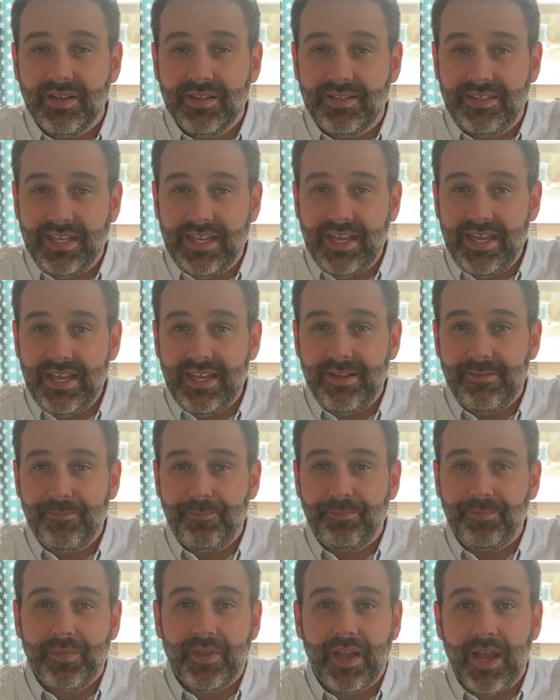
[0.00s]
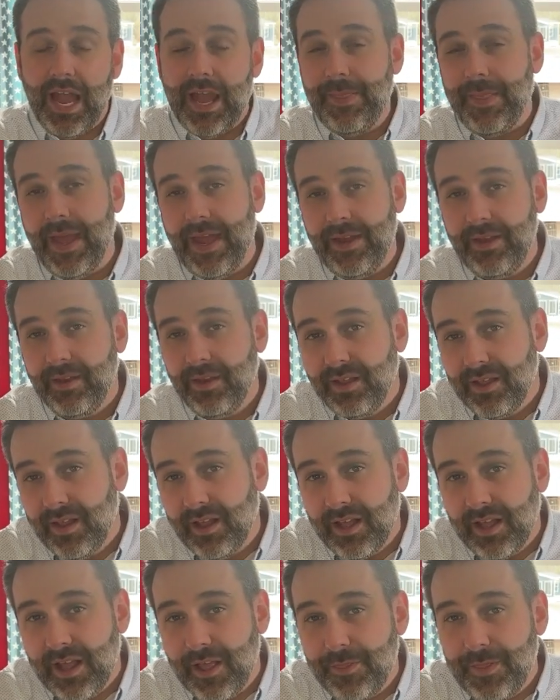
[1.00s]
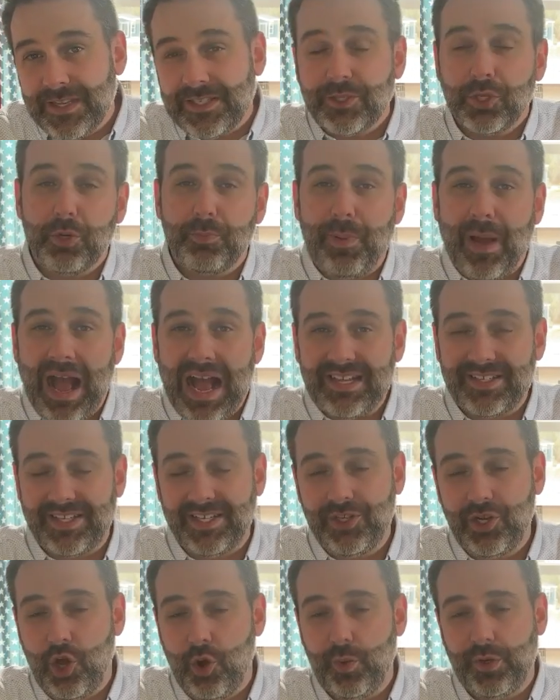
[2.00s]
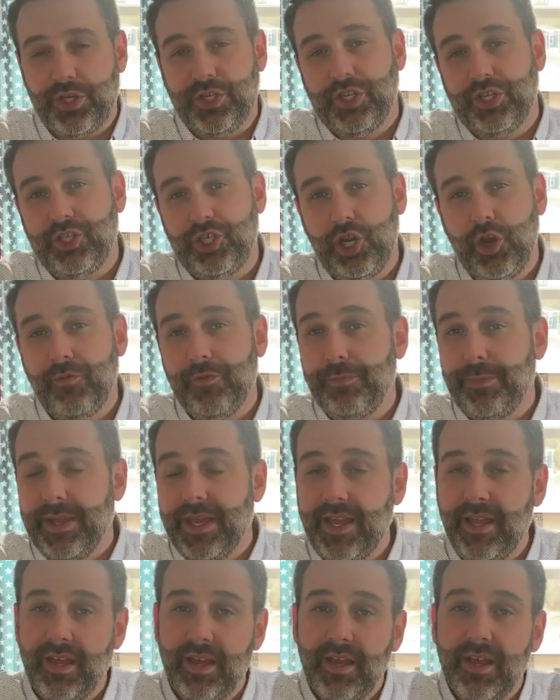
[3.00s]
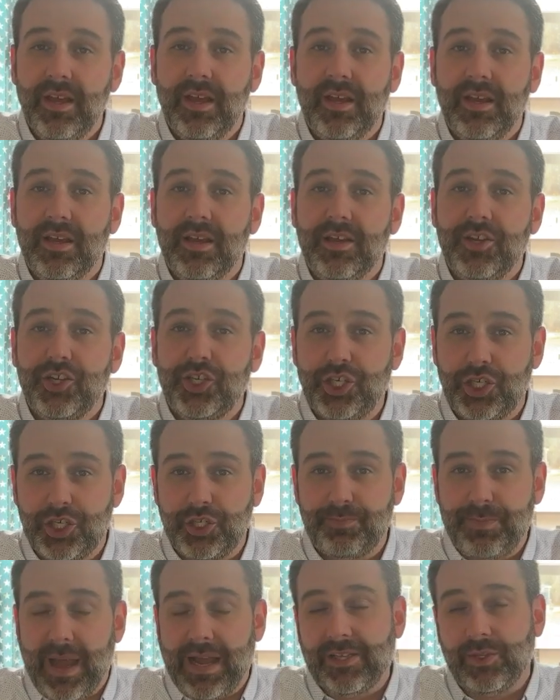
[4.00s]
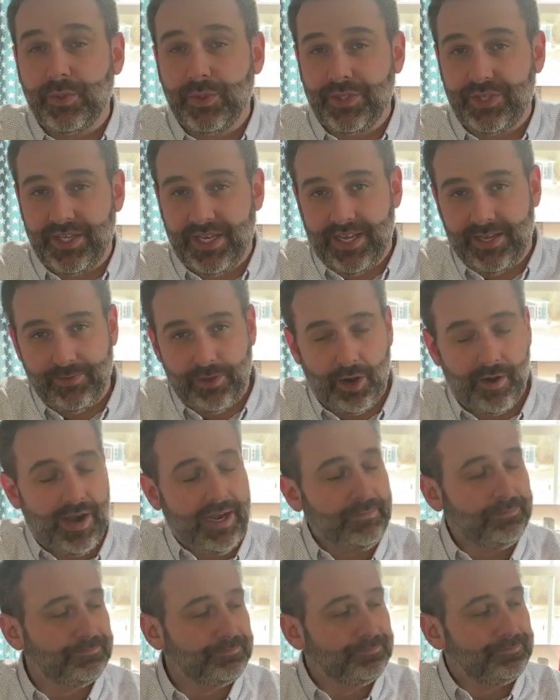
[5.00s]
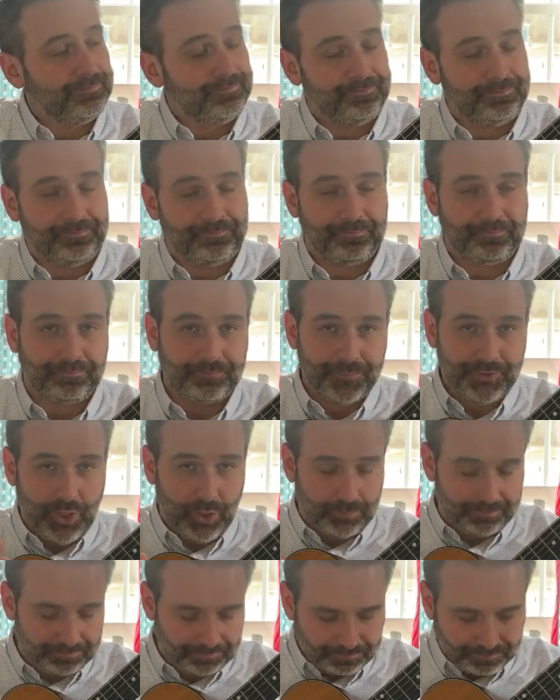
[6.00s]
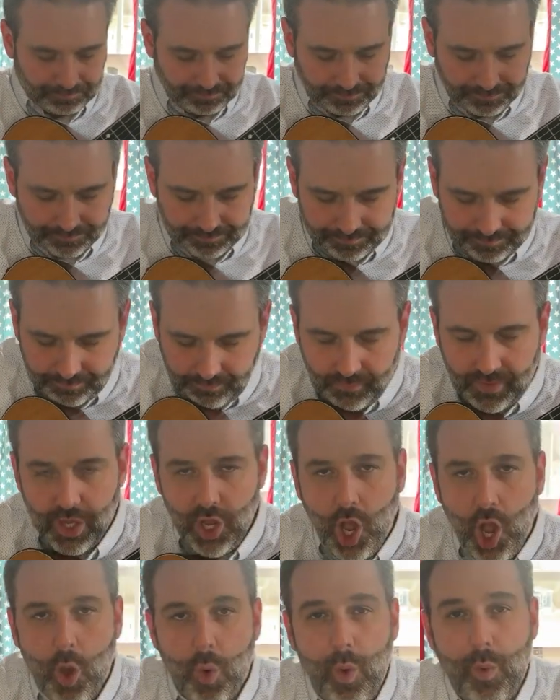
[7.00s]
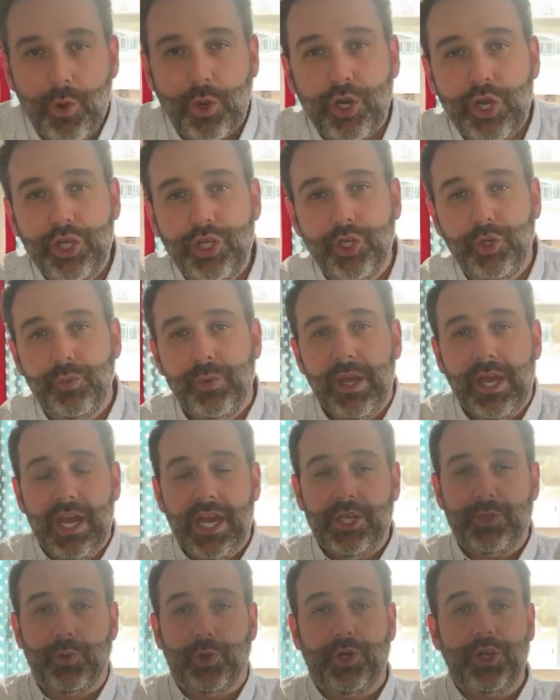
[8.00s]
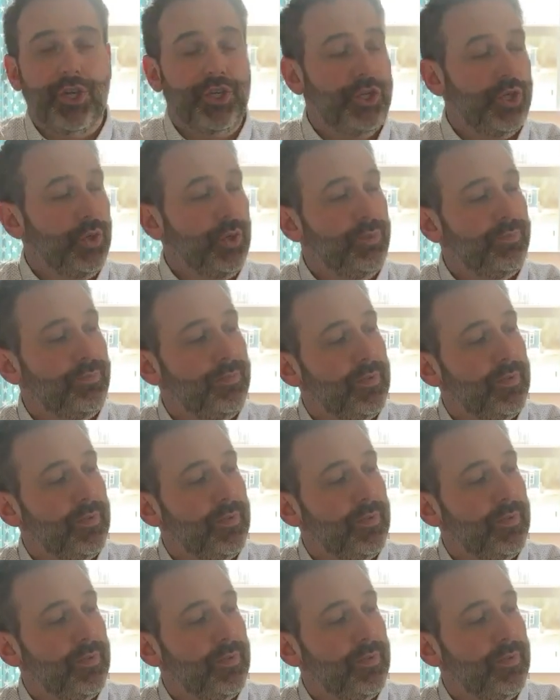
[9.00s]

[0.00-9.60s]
D, and then this little passing note, which is a G over B, back to a C, all right? So what we're going to do is we're going to do